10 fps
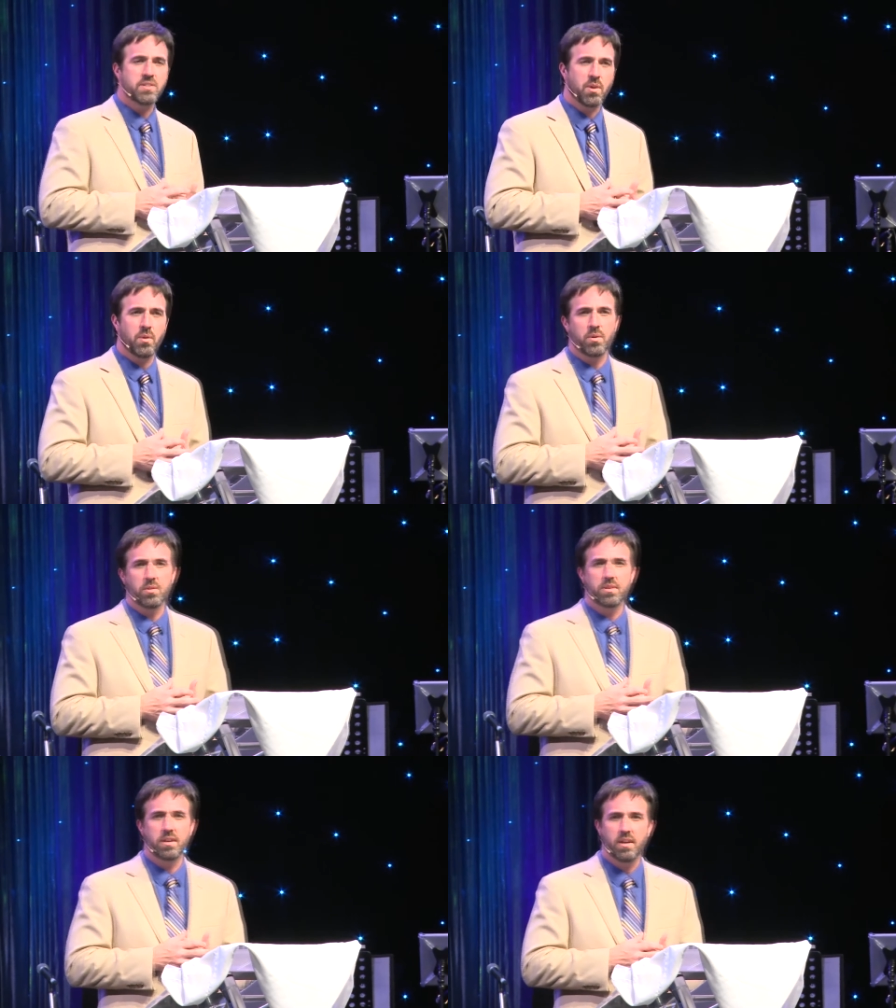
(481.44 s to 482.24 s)

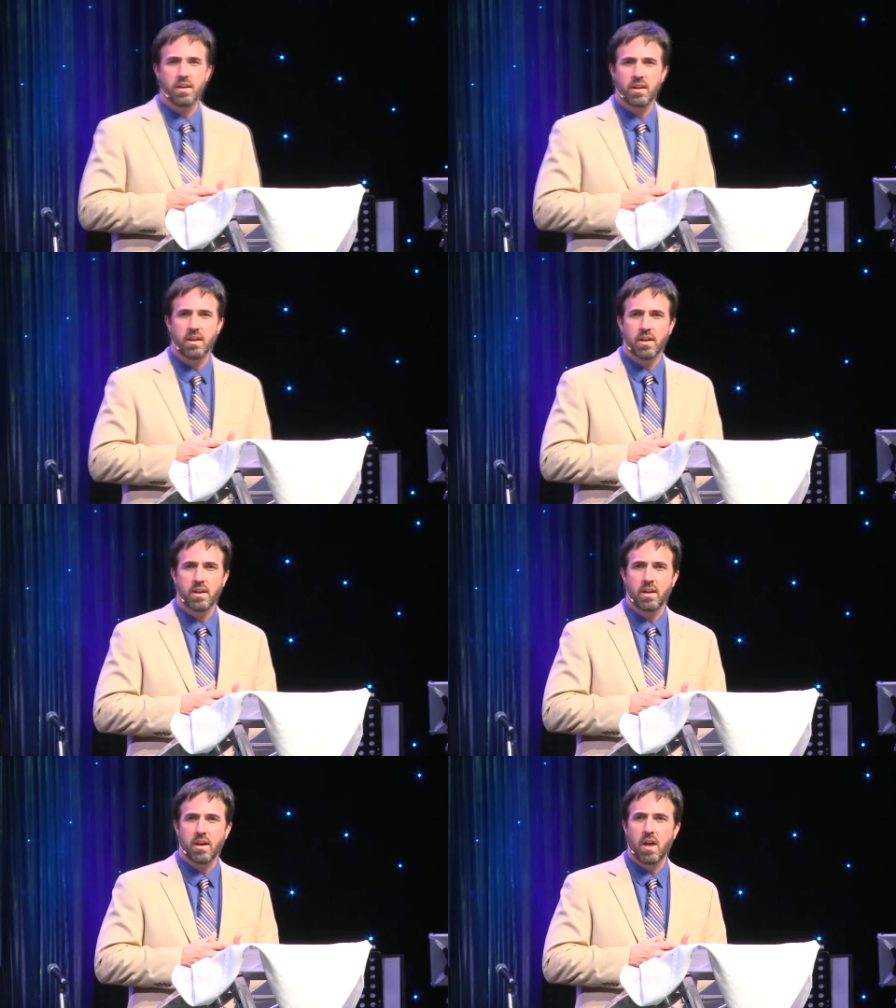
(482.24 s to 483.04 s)
told
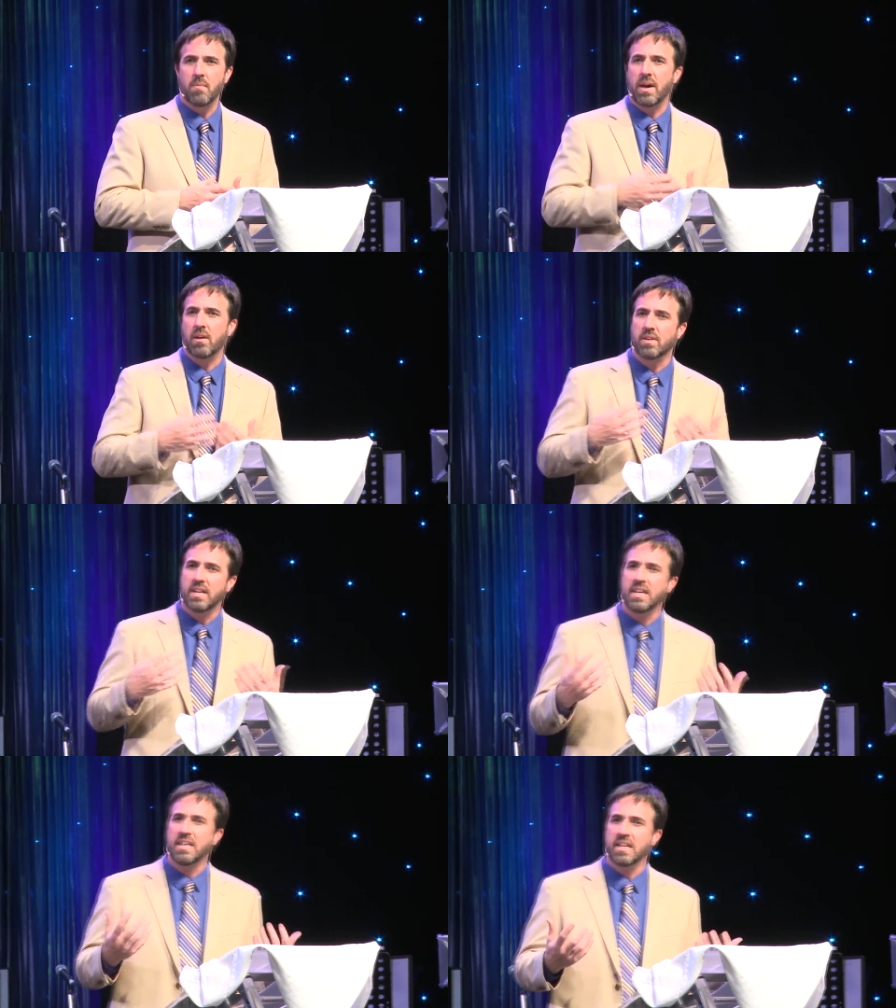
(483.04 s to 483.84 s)
about
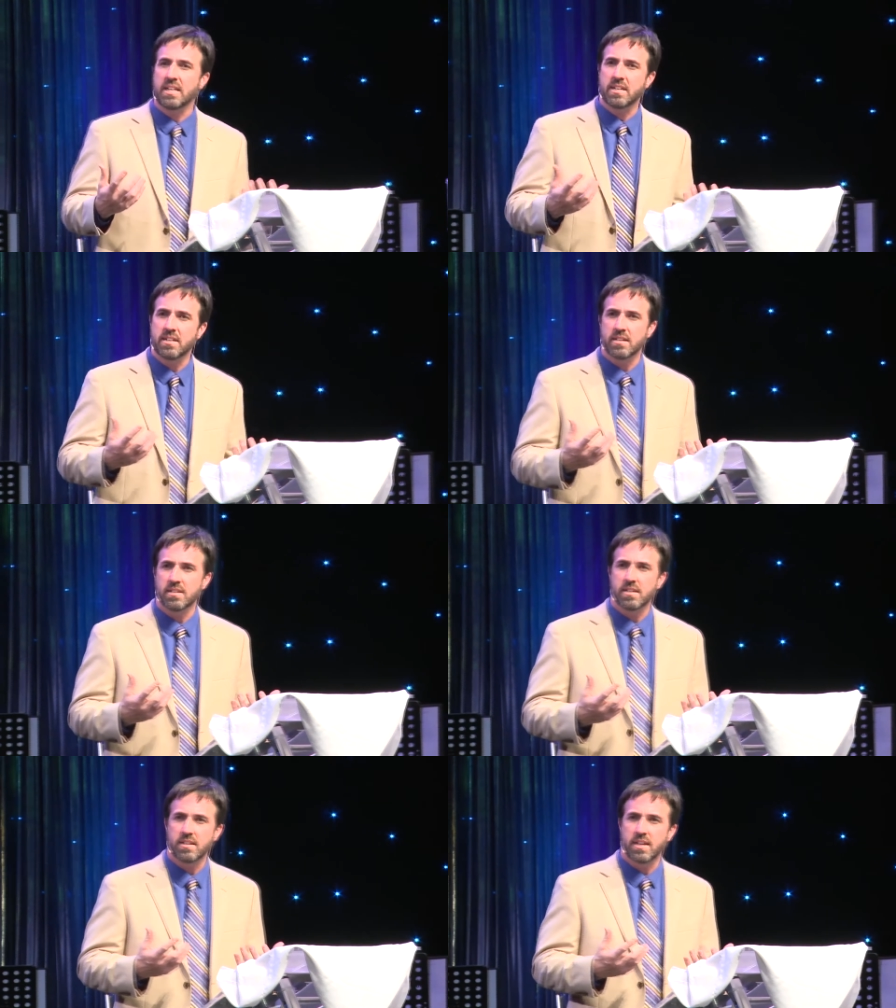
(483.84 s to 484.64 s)
eating
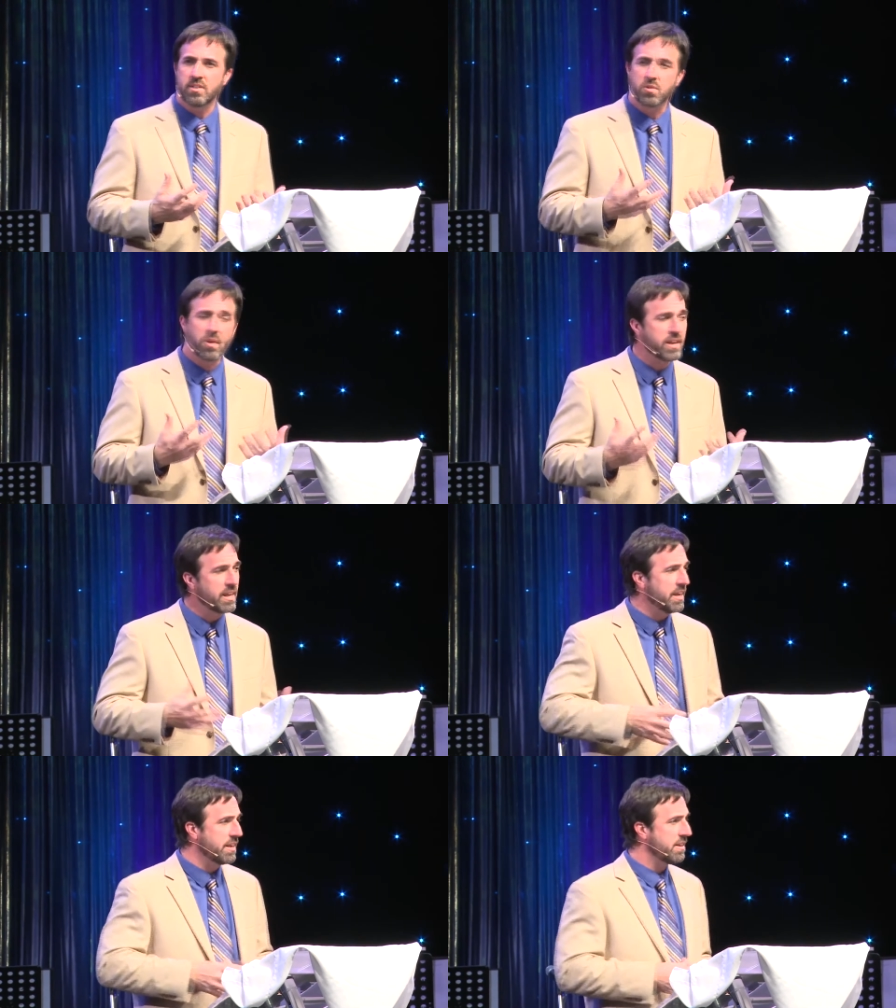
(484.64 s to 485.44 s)
and
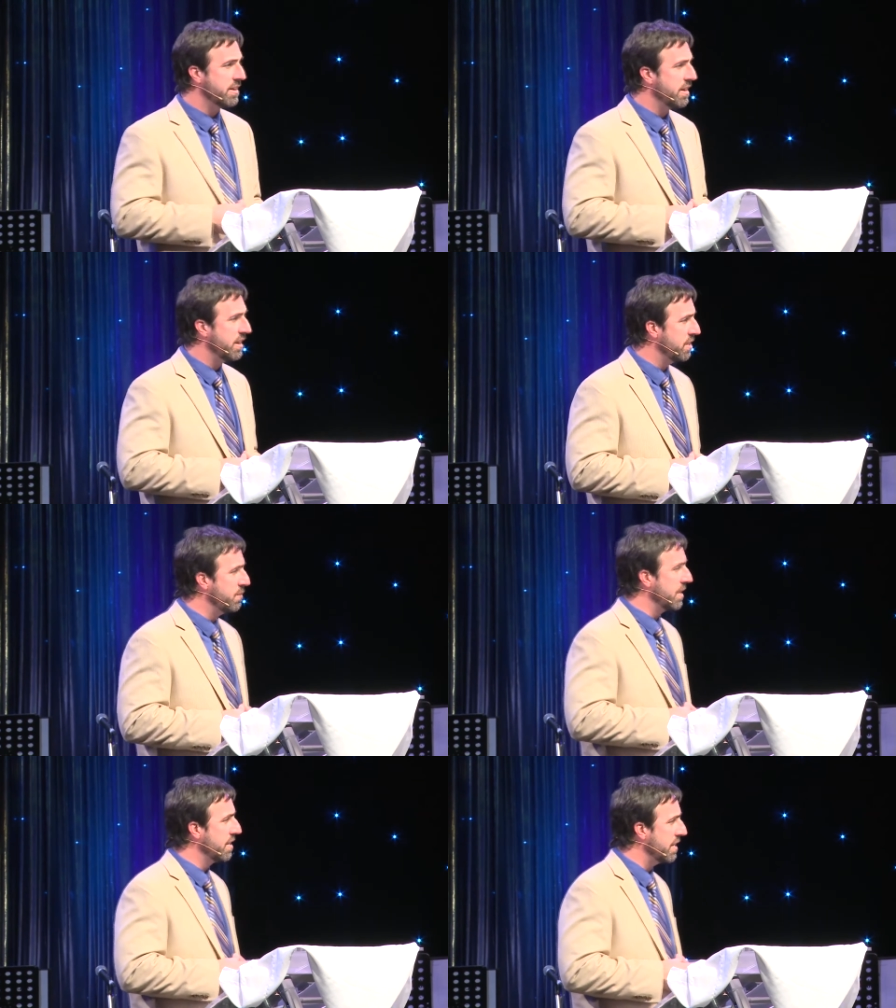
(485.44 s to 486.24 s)
drinking in the
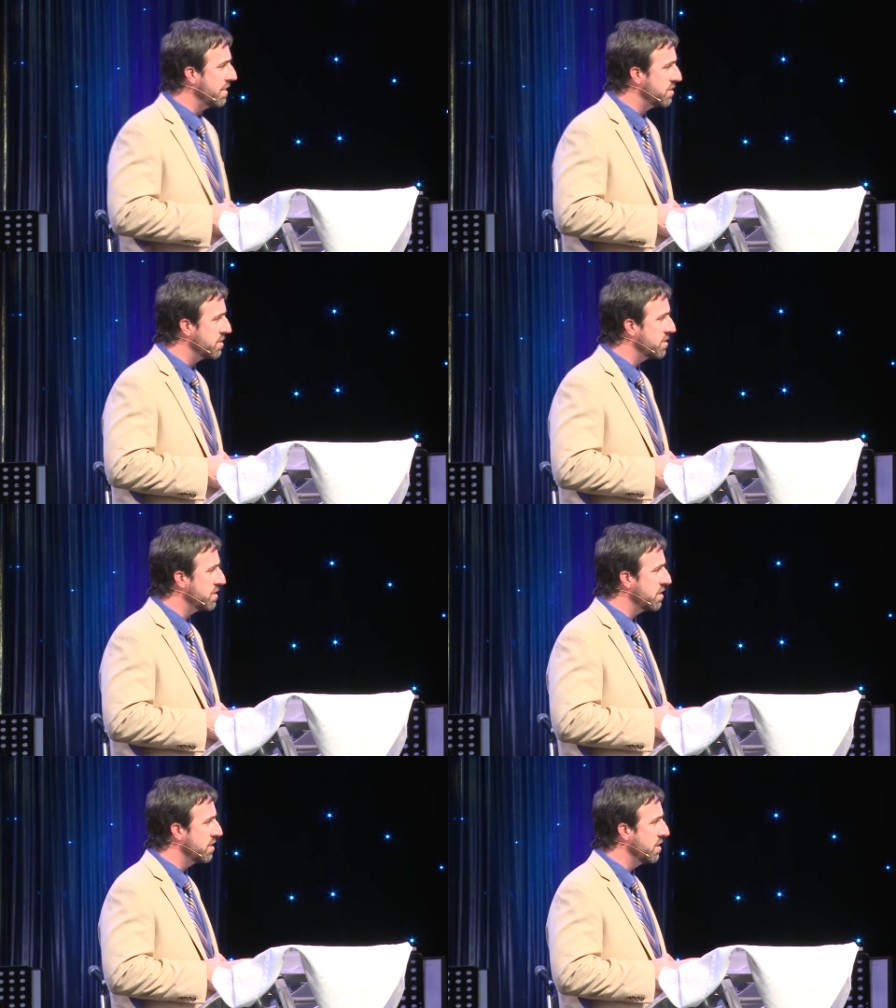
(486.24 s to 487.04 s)
Middle East.